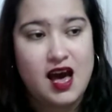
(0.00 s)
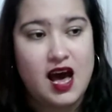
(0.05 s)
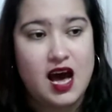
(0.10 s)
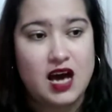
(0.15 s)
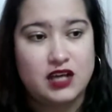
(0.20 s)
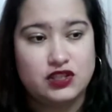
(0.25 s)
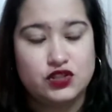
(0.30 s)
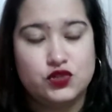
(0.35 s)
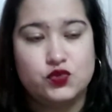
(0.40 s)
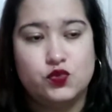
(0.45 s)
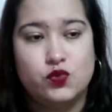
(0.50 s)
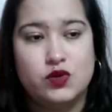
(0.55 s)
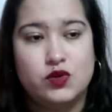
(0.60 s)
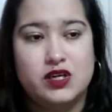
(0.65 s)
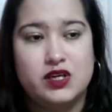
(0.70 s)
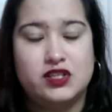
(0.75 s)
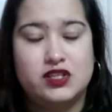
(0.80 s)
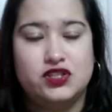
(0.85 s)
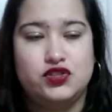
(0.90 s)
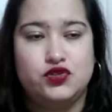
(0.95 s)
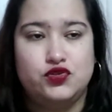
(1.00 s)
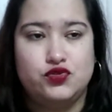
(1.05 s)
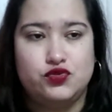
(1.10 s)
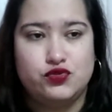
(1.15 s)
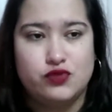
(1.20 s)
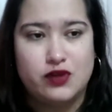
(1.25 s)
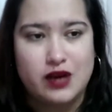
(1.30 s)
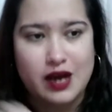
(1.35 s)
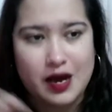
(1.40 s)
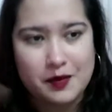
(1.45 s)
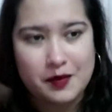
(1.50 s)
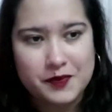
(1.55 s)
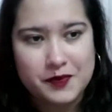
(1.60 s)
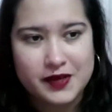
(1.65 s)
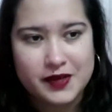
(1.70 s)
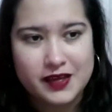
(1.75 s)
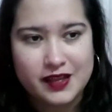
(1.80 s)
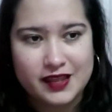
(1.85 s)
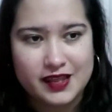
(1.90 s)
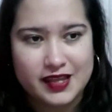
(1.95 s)
I just want to drop
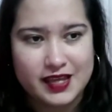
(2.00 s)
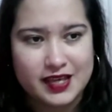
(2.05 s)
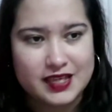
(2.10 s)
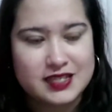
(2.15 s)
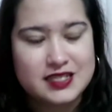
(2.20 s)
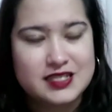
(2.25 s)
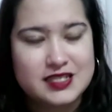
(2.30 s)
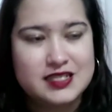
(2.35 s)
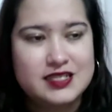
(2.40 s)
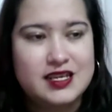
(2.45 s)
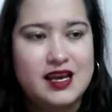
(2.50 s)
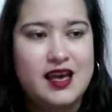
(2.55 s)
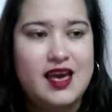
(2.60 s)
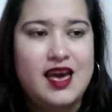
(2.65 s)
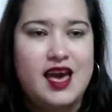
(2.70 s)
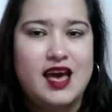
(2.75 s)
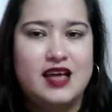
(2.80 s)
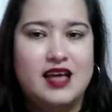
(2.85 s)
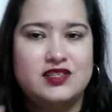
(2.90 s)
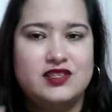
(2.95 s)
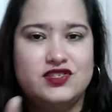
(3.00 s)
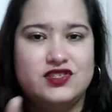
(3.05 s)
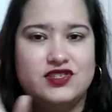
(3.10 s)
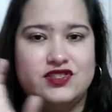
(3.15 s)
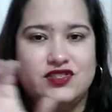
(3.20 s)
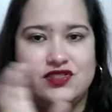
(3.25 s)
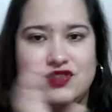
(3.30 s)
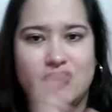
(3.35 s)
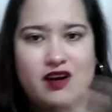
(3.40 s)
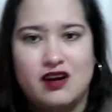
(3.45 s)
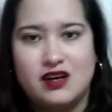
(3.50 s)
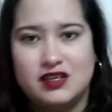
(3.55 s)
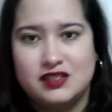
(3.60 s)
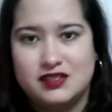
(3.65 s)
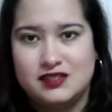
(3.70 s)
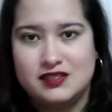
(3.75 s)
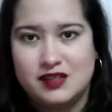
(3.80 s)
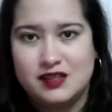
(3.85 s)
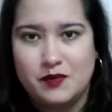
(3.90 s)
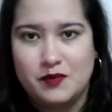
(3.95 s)
this and start
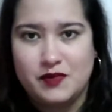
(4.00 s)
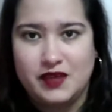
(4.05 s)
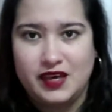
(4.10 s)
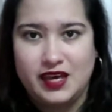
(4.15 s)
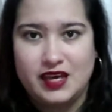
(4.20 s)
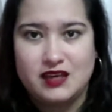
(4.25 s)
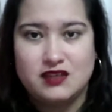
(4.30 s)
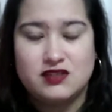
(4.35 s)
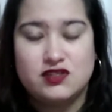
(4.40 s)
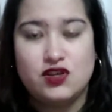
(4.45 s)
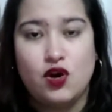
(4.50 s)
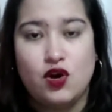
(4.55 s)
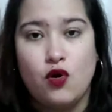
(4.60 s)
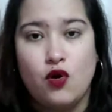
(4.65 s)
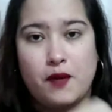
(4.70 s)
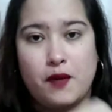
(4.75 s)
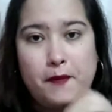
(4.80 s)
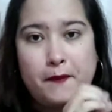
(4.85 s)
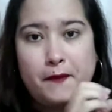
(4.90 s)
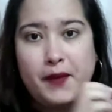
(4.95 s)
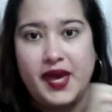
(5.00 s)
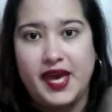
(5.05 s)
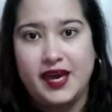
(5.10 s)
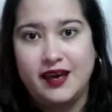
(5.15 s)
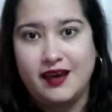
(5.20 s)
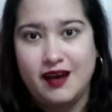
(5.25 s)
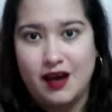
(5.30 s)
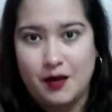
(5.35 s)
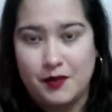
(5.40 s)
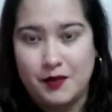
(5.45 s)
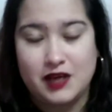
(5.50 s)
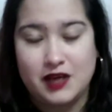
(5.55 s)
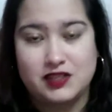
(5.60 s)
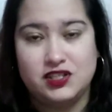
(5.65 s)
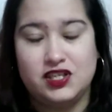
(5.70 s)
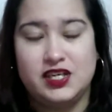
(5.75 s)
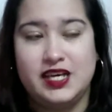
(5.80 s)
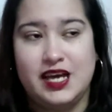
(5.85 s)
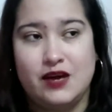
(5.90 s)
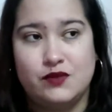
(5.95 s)
something else or pick up
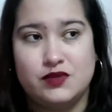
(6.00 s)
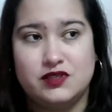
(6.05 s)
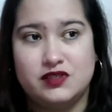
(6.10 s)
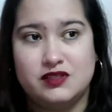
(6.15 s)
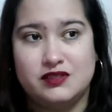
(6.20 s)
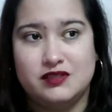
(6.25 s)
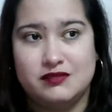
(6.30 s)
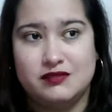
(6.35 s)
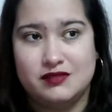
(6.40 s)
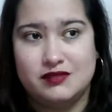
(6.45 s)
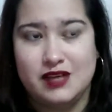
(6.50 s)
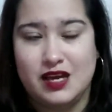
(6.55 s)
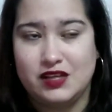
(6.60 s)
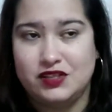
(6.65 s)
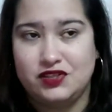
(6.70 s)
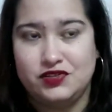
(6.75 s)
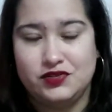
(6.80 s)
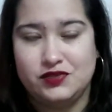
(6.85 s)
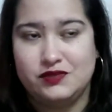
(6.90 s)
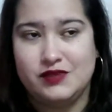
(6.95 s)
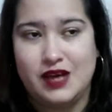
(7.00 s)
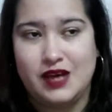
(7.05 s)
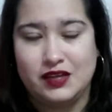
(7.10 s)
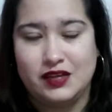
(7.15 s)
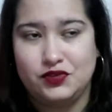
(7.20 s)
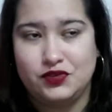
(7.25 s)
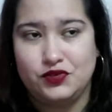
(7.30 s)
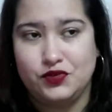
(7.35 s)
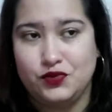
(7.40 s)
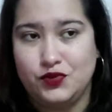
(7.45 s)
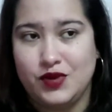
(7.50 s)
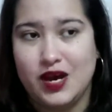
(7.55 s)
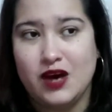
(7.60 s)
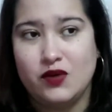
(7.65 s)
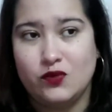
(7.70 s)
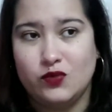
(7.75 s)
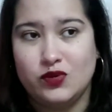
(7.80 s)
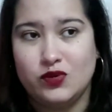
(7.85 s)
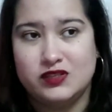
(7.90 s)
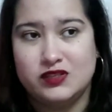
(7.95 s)
actually I was I do I do
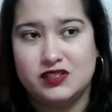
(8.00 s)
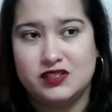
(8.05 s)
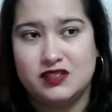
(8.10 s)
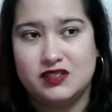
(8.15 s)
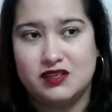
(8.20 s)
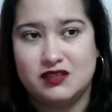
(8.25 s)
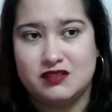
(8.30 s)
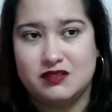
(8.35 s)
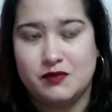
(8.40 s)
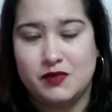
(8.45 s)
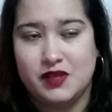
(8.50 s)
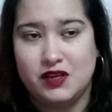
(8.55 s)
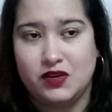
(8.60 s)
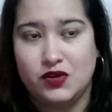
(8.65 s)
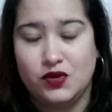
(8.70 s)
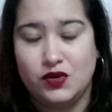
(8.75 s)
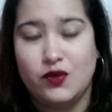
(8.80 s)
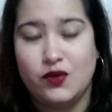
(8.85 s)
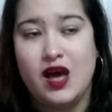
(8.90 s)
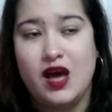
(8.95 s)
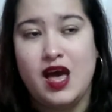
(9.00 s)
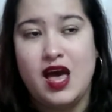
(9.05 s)
not want to start something new.